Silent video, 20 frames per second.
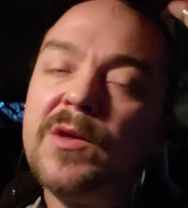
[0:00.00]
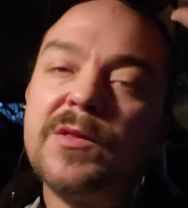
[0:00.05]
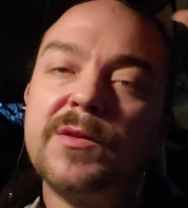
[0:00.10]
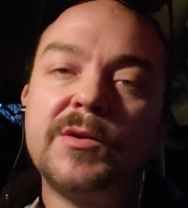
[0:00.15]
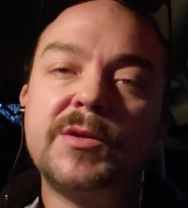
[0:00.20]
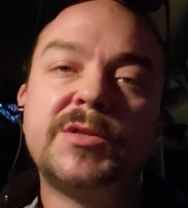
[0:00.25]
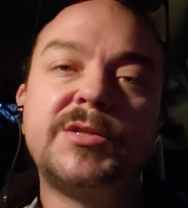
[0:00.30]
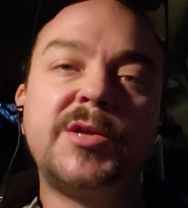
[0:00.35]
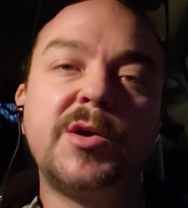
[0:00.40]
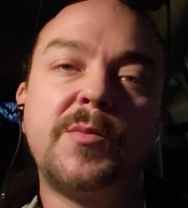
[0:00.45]

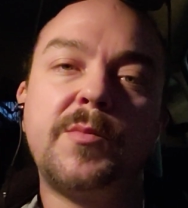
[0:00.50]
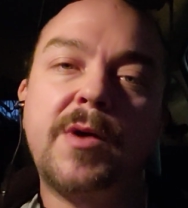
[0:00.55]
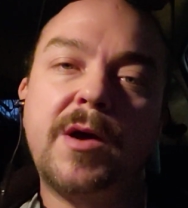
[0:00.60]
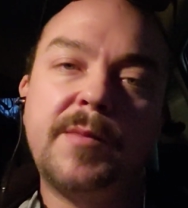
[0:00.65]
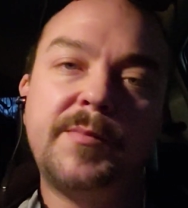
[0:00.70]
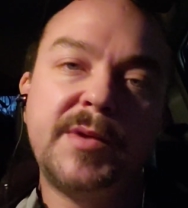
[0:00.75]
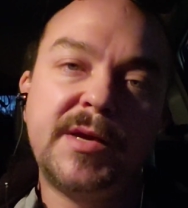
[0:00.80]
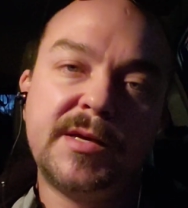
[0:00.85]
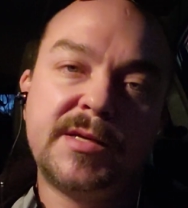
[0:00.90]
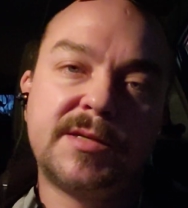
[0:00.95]
There still
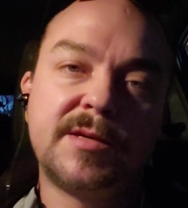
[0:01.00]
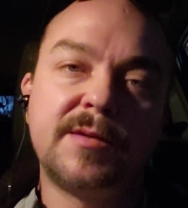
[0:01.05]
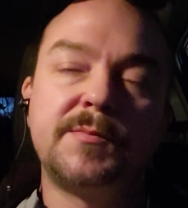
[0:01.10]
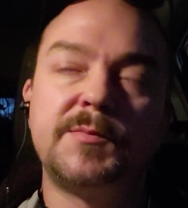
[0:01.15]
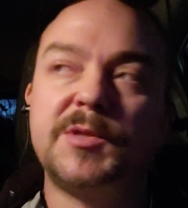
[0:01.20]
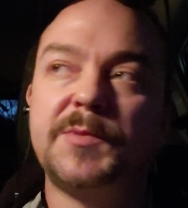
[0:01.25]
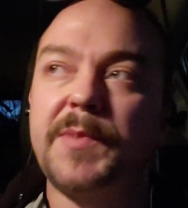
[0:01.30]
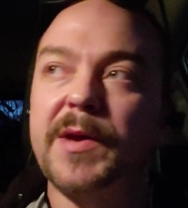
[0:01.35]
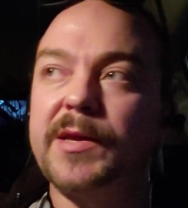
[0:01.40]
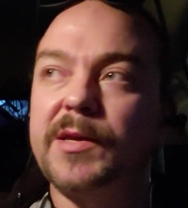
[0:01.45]
might be some
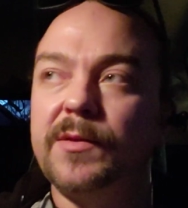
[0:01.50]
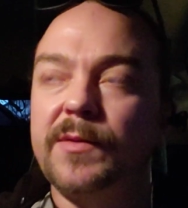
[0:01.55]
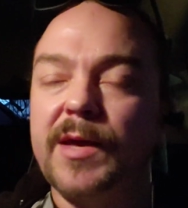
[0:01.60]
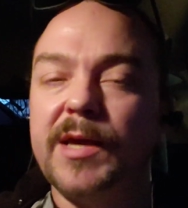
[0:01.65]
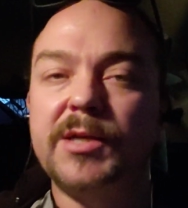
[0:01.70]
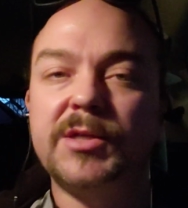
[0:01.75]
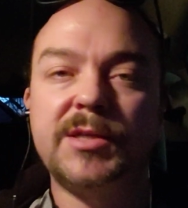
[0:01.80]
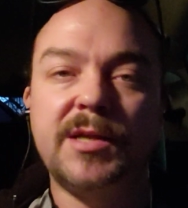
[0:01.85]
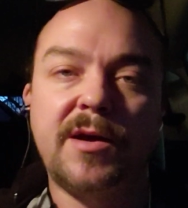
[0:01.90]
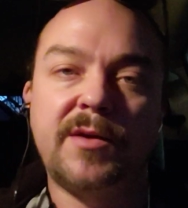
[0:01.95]

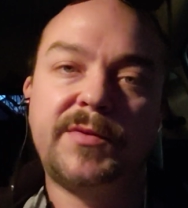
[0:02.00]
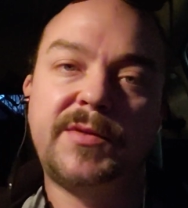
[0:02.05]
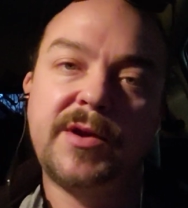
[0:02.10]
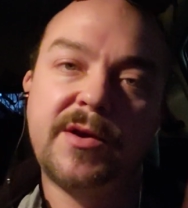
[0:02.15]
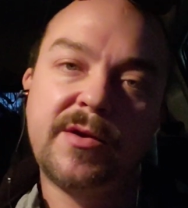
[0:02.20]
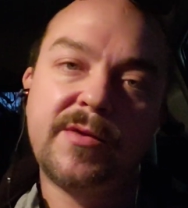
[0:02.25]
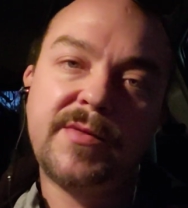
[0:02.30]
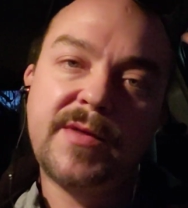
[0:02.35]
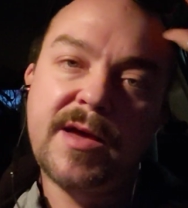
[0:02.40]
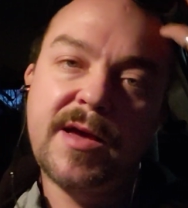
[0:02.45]
speculation out
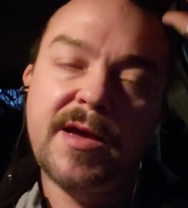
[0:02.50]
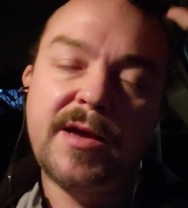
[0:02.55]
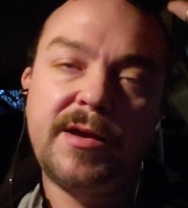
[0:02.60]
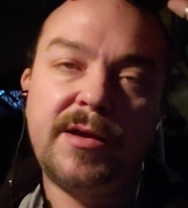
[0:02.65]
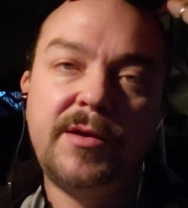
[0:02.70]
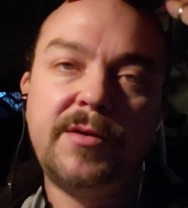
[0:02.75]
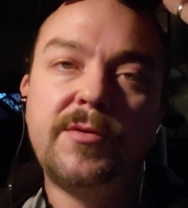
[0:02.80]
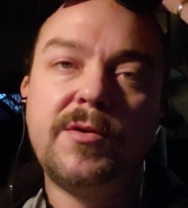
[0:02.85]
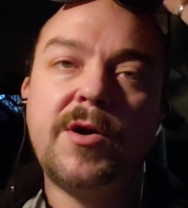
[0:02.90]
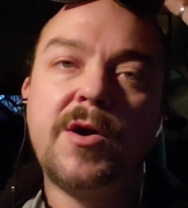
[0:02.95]
there that,
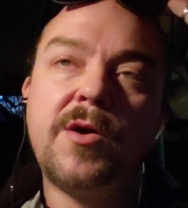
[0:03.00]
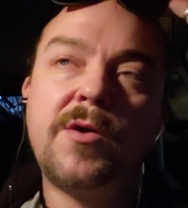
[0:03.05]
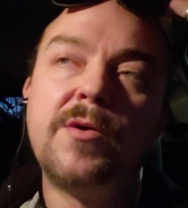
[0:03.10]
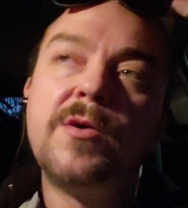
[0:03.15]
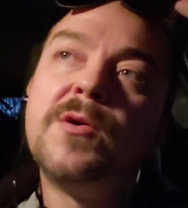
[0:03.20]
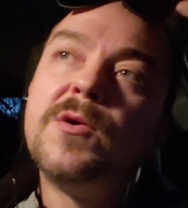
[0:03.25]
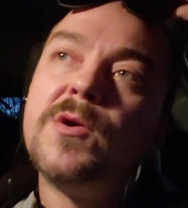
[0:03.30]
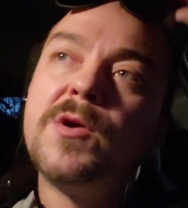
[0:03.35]
you know,